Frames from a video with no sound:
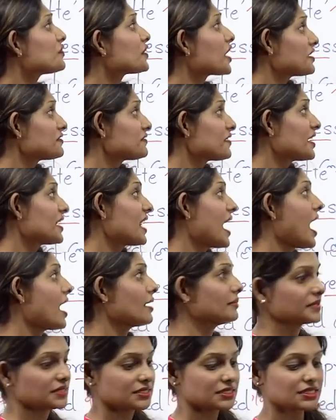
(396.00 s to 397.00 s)
Caffeine
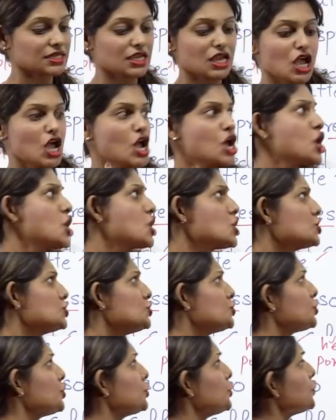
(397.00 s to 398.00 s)
habit.
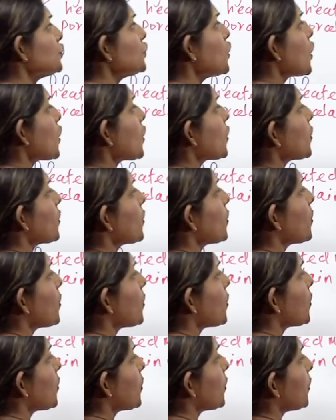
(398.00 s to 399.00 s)
Do you know,
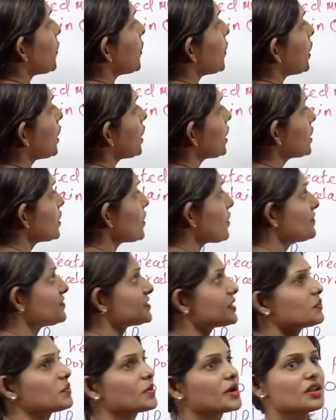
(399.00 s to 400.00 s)
if
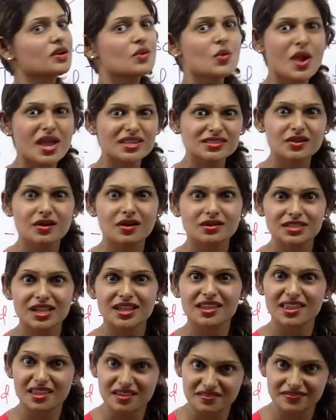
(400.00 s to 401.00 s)
someone who has got
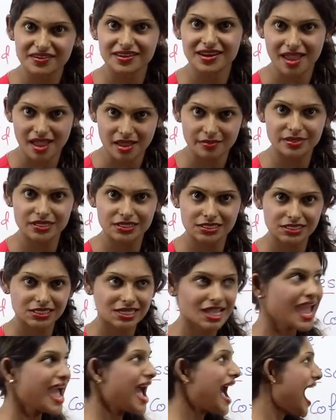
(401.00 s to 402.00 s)
a caffeine habit,
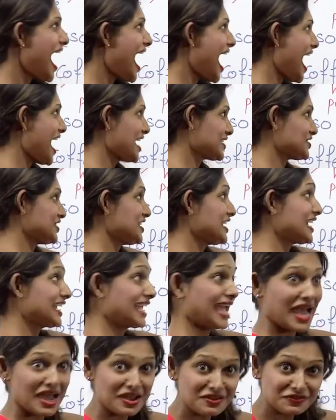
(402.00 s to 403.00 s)
actually
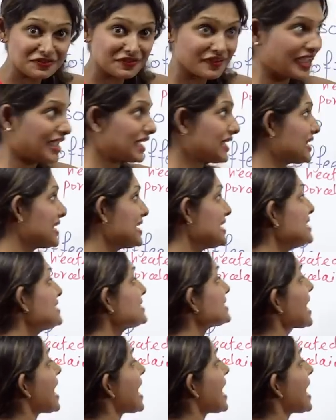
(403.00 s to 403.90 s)
caffeine is